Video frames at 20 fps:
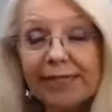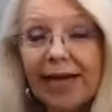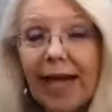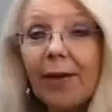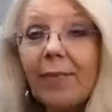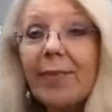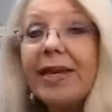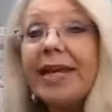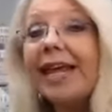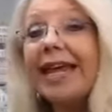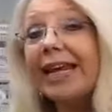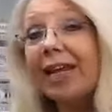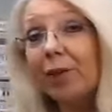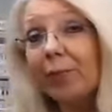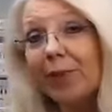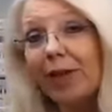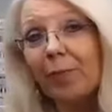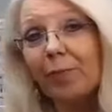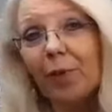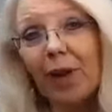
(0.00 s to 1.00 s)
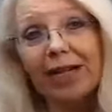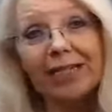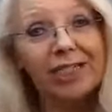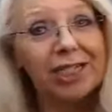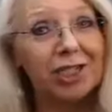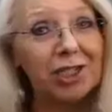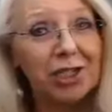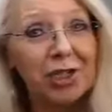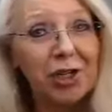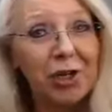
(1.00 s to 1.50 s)
I'm an NLP
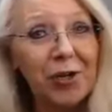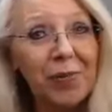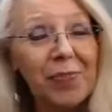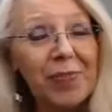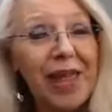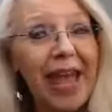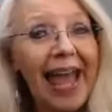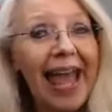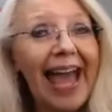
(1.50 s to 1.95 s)
practitioner,